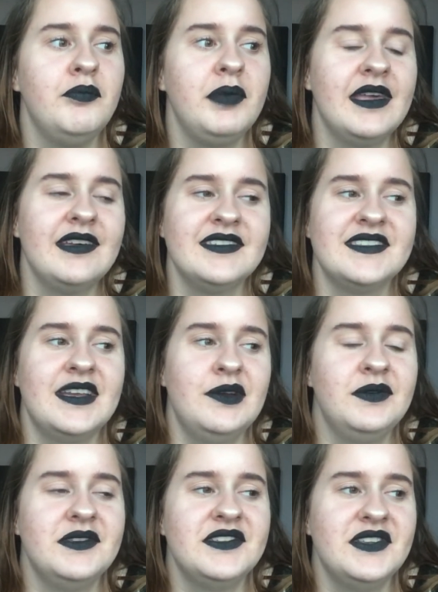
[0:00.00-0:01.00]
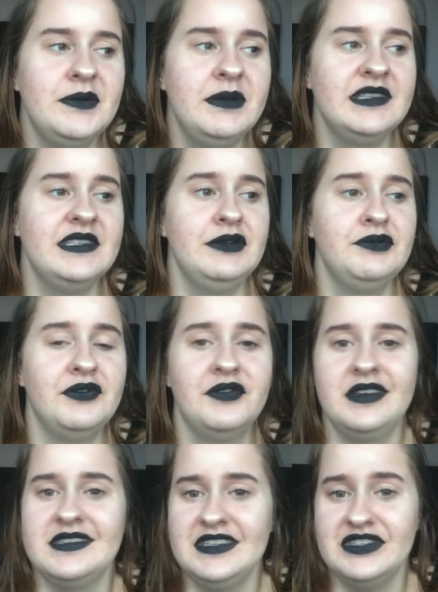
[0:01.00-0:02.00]
Because I was so busy
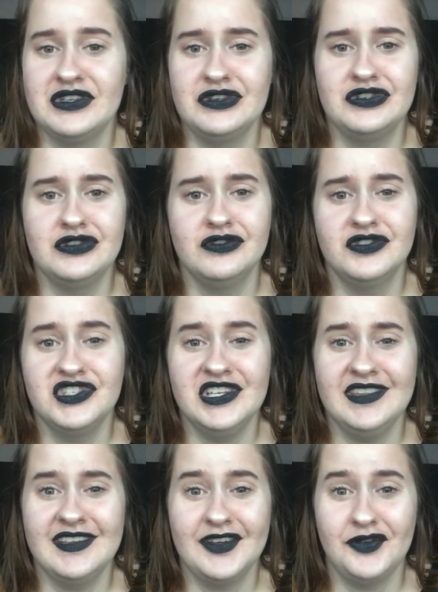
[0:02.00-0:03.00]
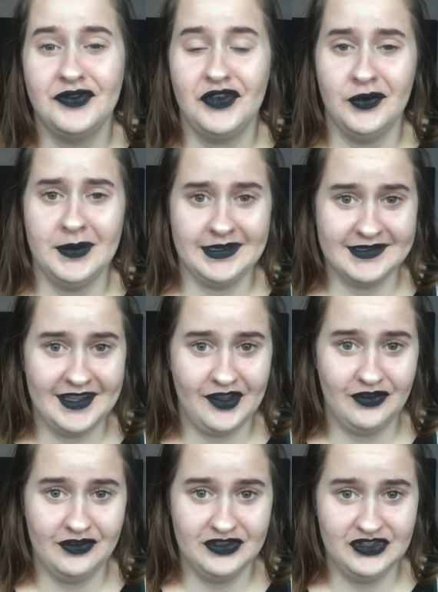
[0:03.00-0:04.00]
revising sociology that I forgot about
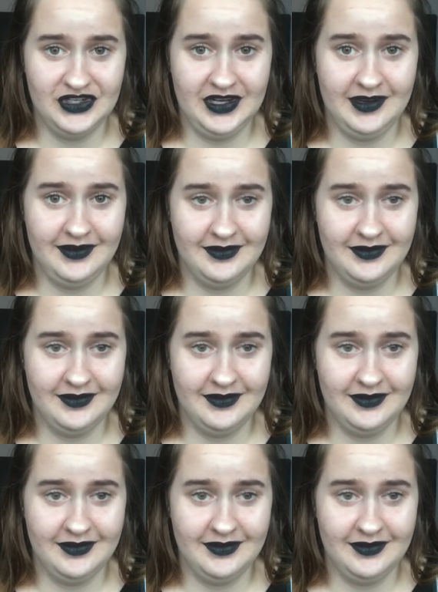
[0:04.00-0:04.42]
psychology.